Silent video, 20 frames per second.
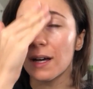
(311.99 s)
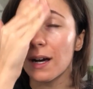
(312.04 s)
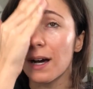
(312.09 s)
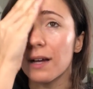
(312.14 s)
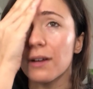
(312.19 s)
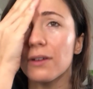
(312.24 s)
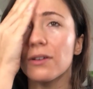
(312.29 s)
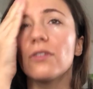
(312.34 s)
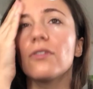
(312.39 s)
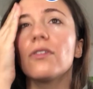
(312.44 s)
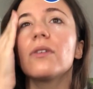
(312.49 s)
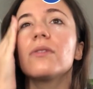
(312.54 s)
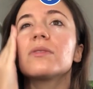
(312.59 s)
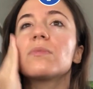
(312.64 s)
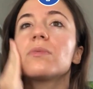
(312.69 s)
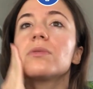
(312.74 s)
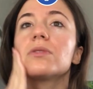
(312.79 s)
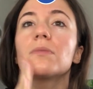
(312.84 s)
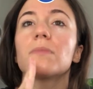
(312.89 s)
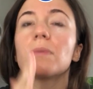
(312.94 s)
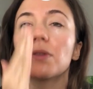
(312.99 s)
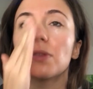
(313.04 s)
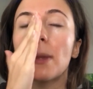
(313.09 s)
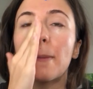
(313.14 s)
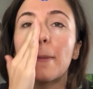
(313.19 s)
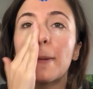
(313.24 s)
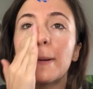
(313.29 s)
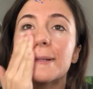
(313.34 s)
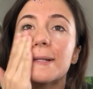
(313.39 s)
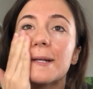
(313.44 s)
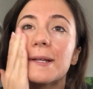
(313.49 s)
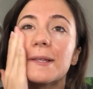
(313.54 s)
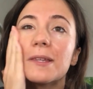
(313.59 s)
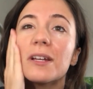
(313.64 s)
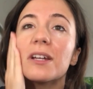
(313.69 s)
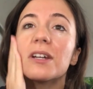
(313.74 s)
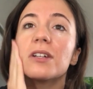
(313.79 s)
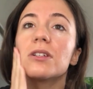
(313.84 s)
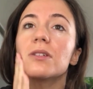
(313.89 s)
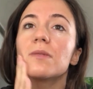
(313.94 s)
I don't know if I was supposed to put that much. I
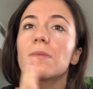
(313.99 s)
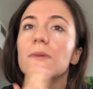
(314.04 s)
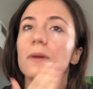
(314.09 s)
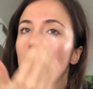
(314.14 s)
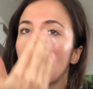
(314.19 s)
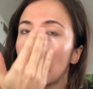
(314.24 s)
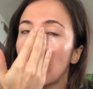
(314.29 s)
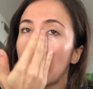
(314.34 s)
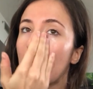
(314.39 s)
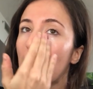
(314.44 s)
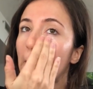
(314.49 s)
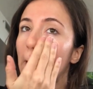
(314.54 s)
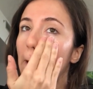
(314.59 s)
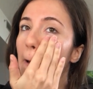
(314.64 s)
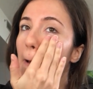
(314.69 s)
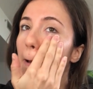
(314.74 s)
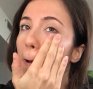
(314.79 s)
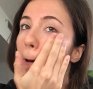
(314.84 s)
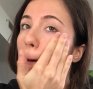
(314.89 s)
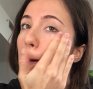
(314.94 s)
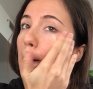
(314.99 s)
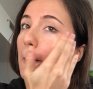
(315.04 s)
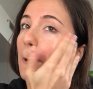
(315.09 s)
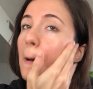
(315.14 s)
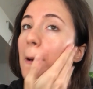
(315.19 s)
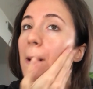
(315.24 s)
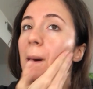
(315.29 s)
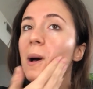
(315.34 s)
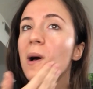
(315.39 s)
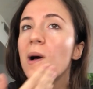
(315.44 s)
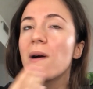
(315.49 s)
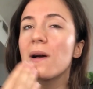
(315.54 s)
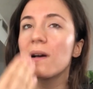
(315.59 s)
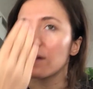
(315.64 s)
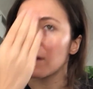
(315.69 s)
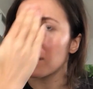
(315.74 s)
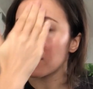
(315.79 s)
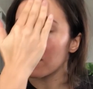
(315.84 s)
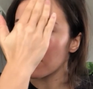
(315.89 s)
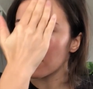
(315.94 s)
think I just put a lot.
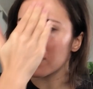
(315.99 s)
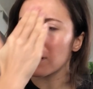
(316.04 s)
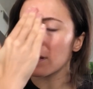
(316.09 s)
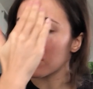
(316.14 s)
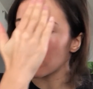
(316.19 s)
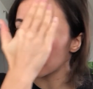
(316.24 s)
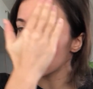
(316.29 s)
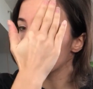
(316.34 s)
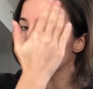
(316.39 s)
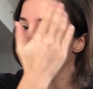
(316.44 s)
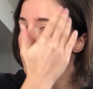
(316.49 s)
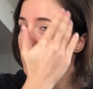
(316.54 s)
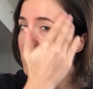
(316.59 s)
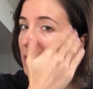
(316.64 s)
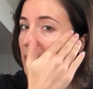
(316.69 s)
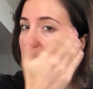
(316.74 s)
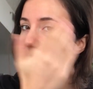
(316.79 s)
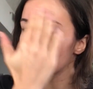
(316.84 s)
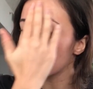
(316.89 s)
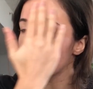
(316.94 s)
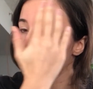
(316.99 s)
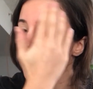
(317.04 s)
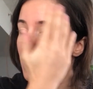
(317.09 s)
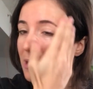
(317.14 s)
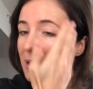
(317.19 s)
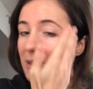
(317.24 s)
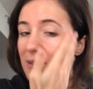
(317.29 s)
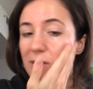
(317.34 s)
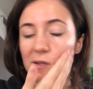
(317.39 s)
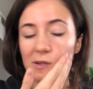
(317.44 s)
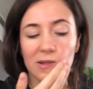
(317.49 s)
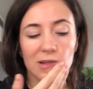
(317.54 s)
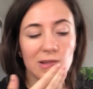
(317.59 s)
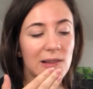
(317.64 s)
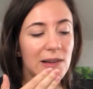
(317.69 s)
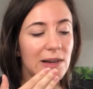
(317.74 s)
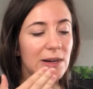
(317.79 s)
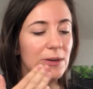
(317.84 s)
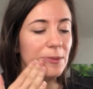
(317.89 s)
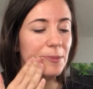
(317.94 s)
I think I just put a ton.
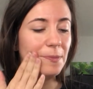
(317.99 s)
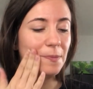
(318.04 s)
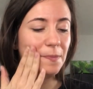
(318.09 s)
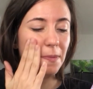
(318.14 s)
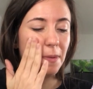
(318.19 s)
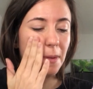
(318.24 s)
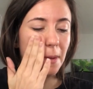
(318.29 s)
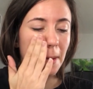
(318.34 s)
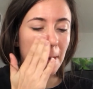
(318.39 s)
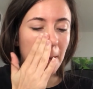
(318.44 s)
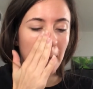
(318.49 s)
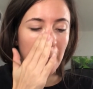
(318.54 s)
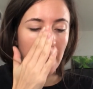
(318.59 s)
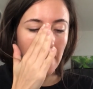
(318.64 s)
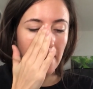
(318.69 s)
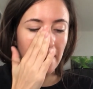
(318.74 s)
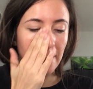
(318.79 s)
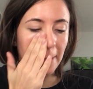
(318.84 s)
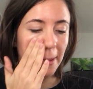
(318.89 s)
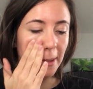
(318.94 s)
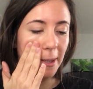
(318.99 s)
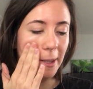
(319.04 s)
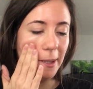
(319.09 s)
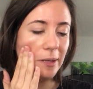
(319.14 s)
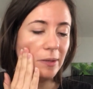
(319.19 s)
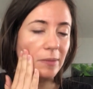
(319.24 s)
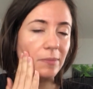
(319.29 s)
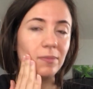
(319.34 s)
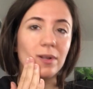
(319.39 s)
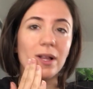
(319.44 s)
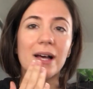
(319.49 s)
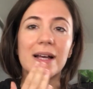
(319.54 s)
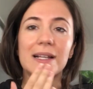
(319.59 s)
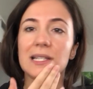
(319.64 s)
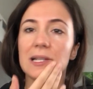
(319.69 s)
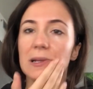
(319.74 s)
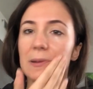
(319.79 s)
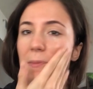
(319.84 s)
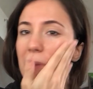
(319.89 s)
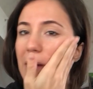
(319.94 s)
So I'm gonna get a
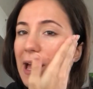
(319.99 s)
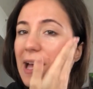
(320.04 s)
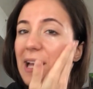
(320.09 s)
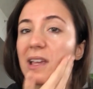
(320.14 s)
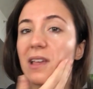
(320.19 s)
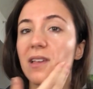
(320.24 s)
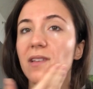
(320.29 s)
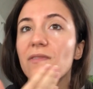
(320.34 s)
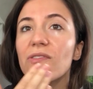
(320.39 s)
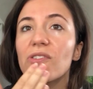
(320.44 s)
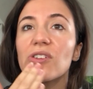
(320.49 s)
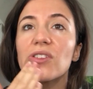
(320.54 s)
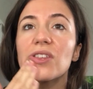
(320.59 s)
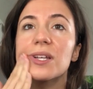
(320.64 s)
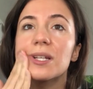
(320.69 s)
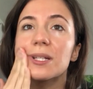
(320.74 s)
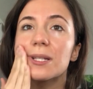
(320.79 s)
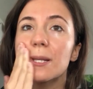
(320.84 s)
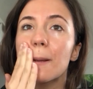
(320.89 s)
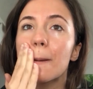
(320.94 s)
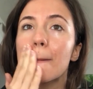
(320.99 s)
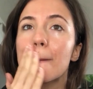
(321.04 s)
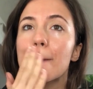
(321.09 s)
plastic baggie for this.